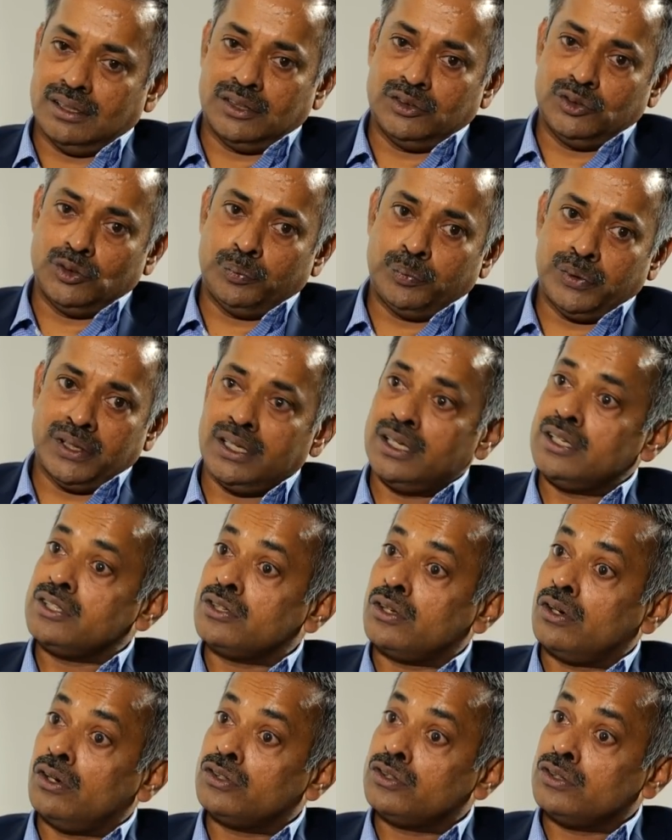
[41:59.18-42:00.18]
Your parents
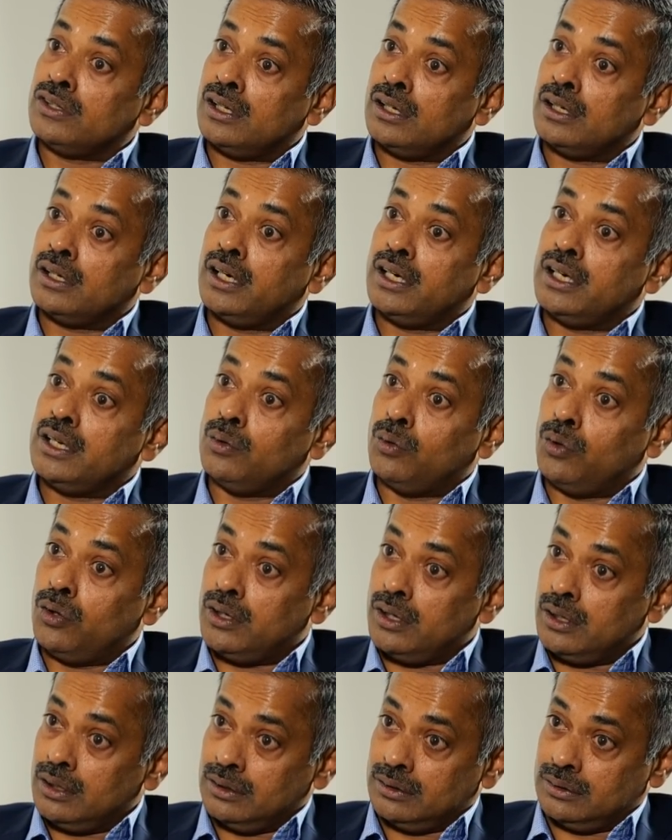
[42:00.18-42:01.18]
are also are getting
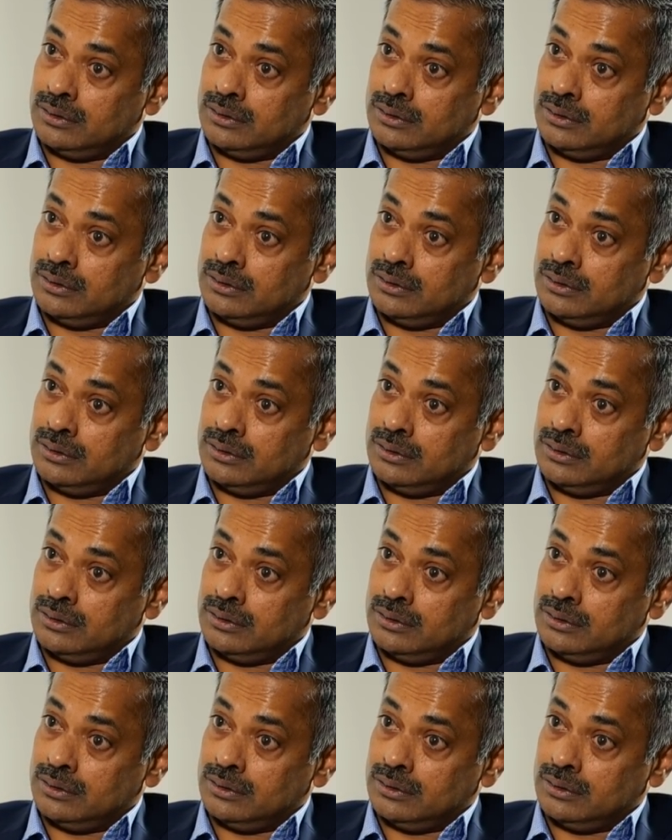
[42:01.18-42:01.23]
older